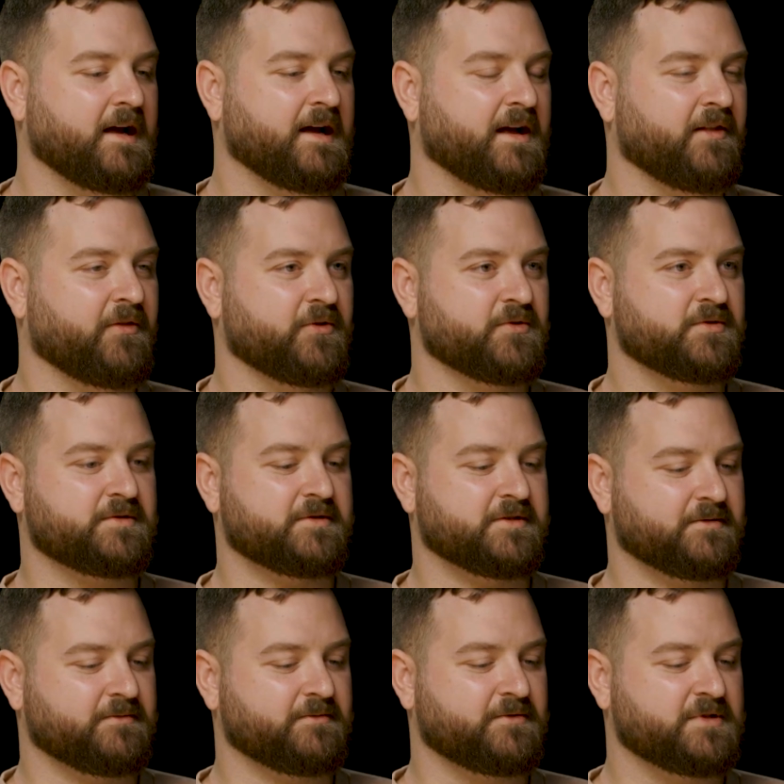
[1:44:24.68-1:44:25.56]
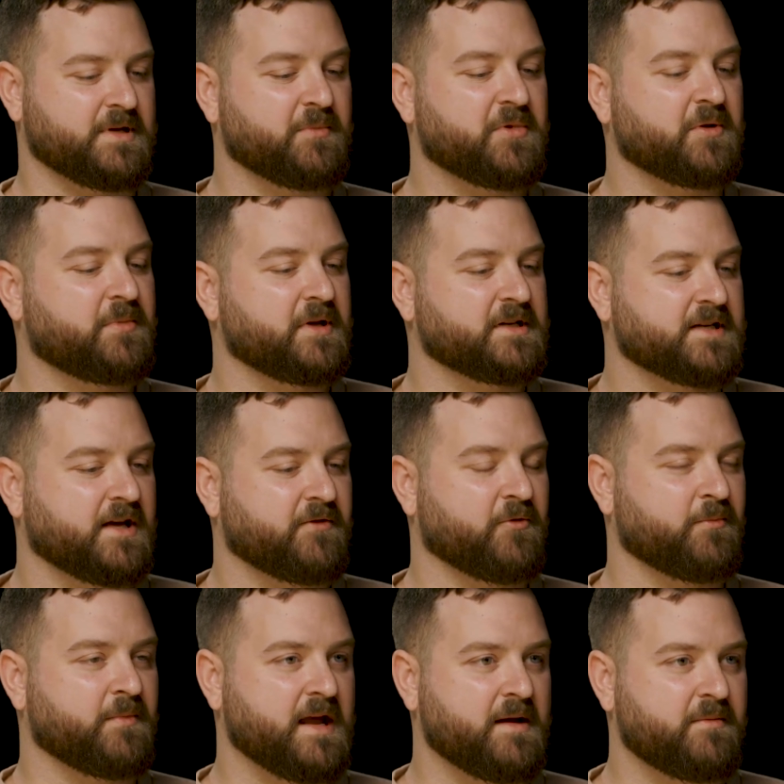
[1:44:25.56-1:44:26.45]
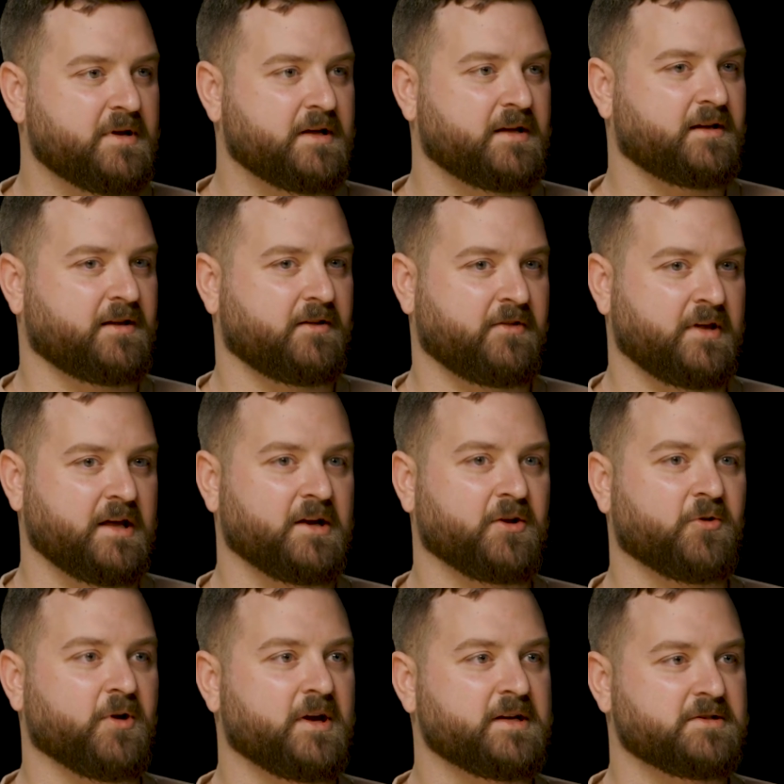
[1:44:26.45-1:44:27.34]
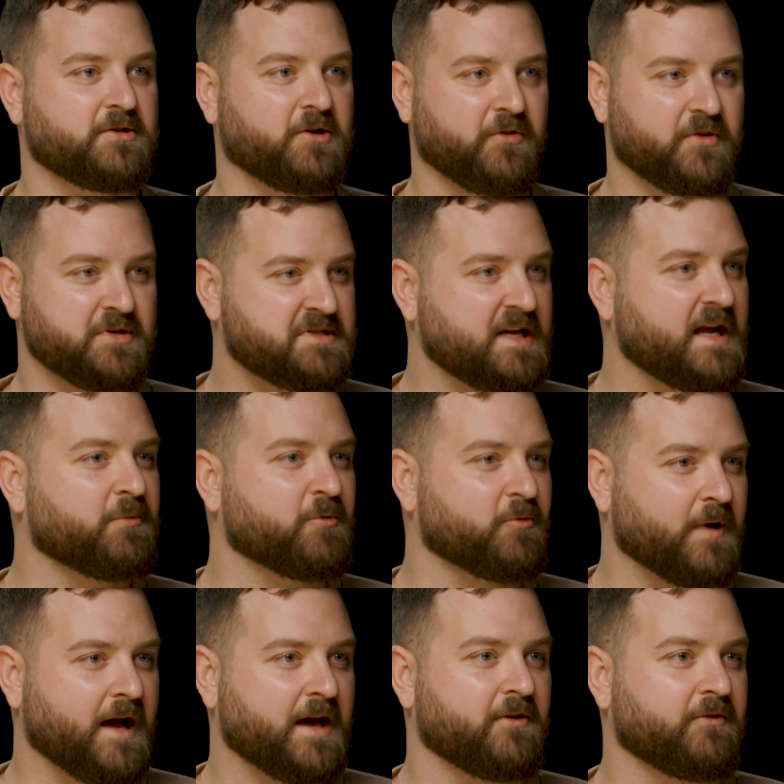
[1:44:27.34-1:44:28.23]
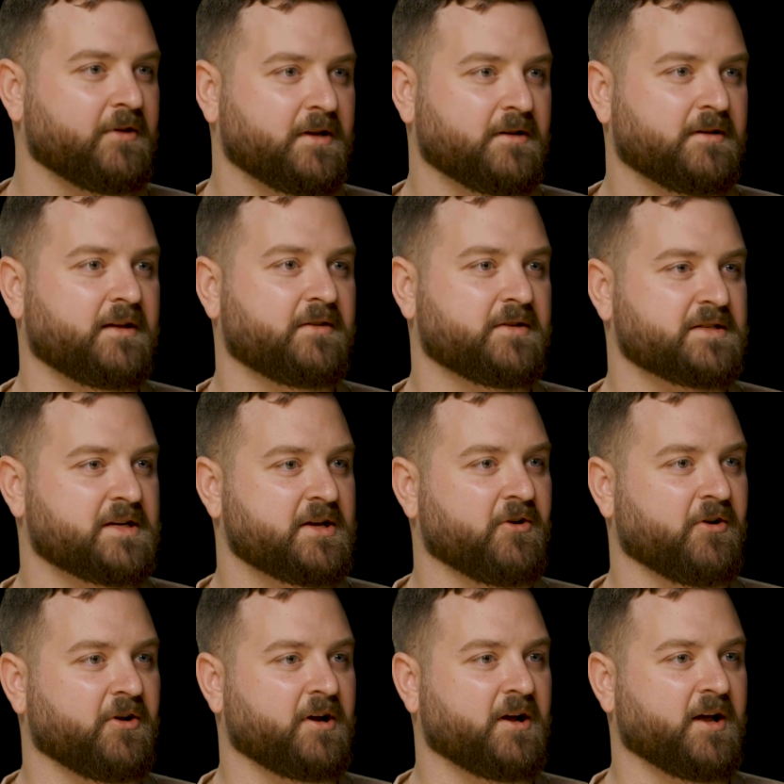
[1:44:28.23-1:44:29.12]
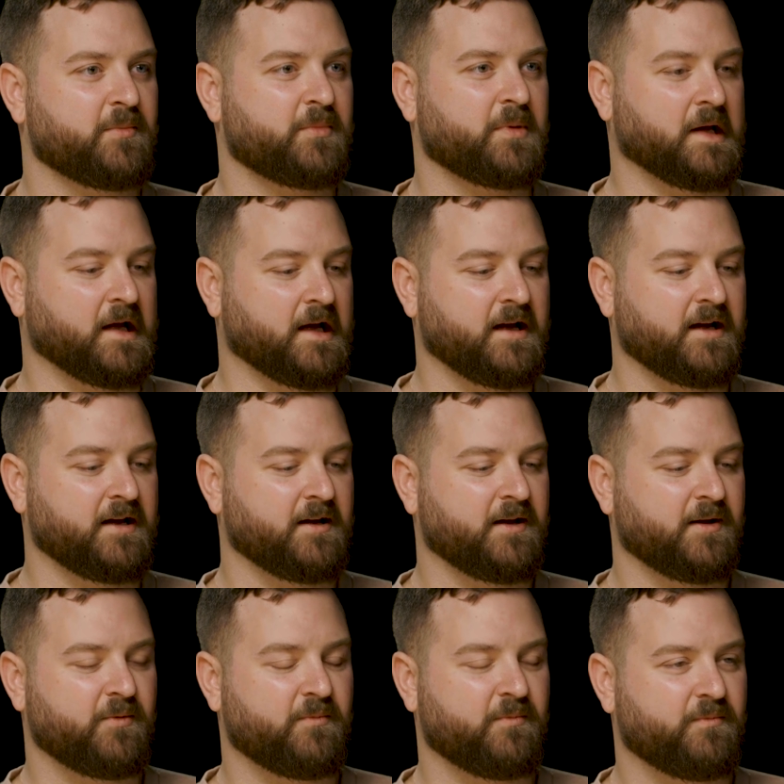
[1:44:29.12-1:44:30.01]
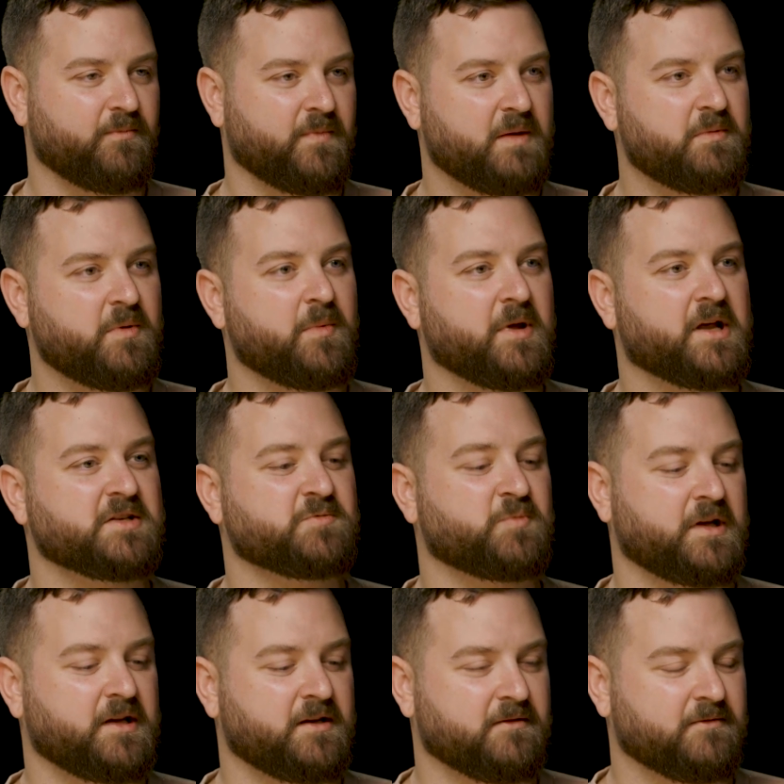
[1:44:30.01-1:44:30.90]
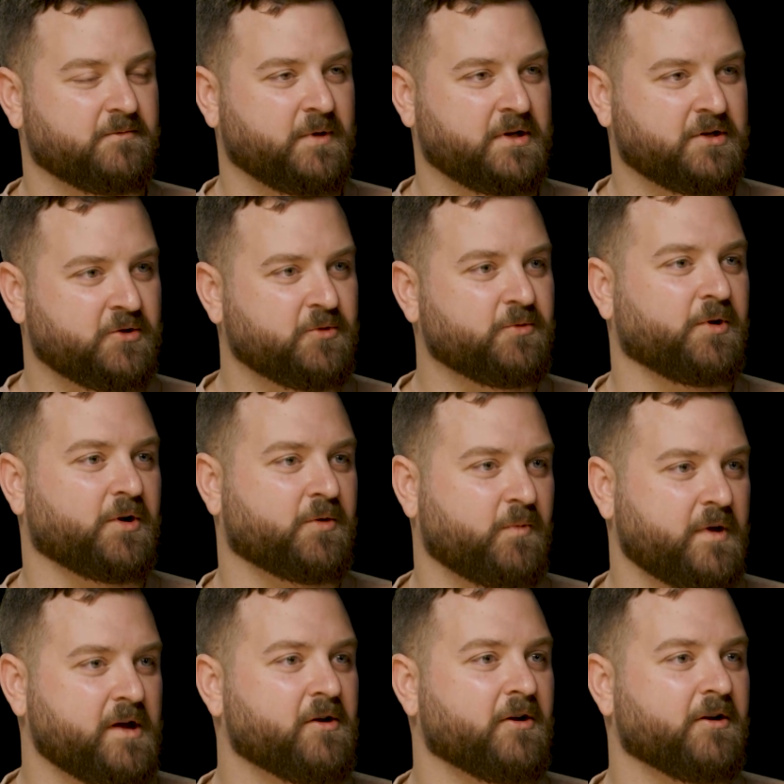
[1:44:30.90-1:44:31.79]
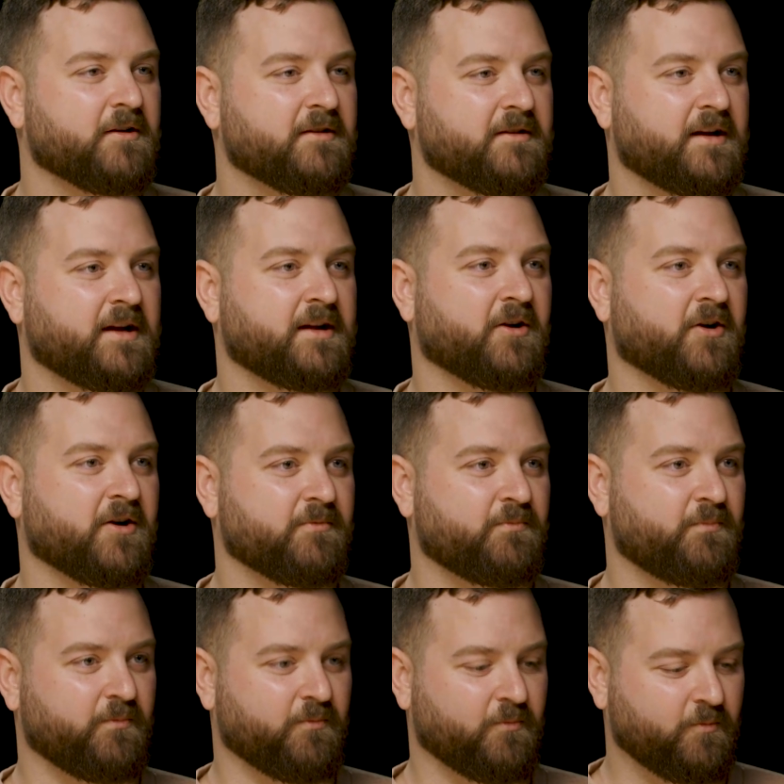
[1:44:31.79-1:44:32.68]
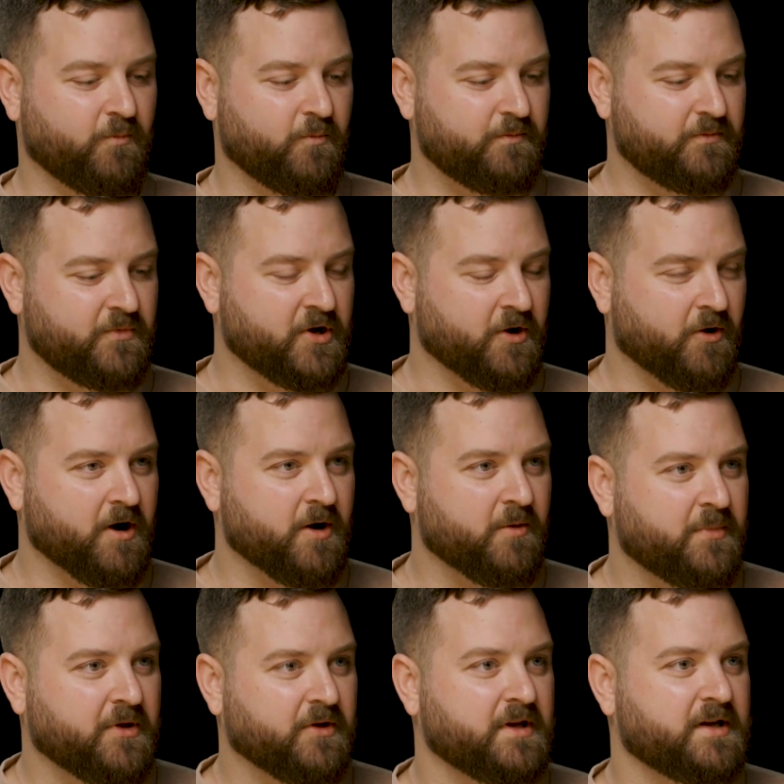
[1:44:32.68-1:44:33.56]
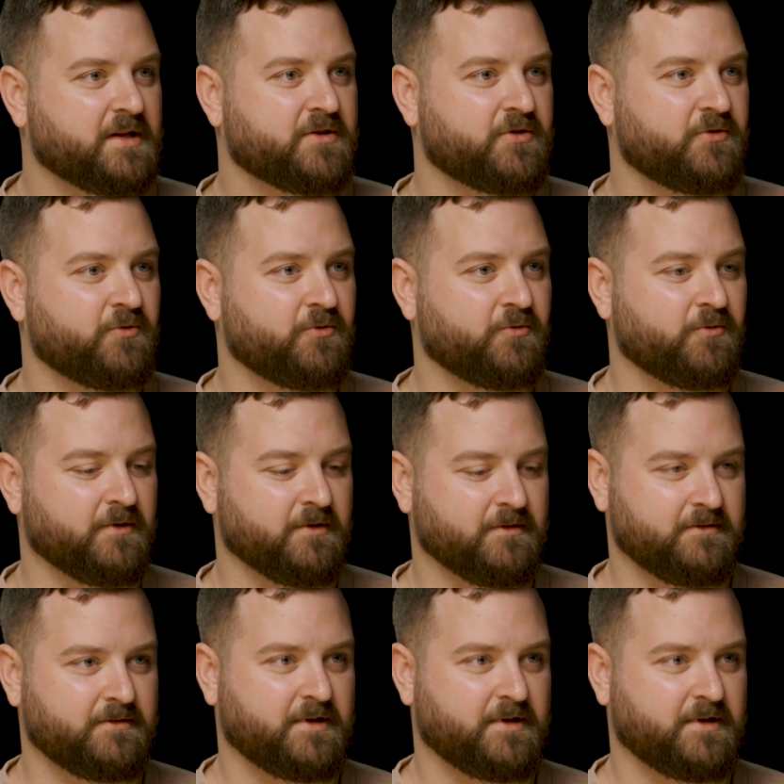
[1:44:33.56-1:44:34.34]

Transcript: And there's something to be said for maybe the increase in all the saber rattling and this gearing up, maybe because we do look weaker in our ability to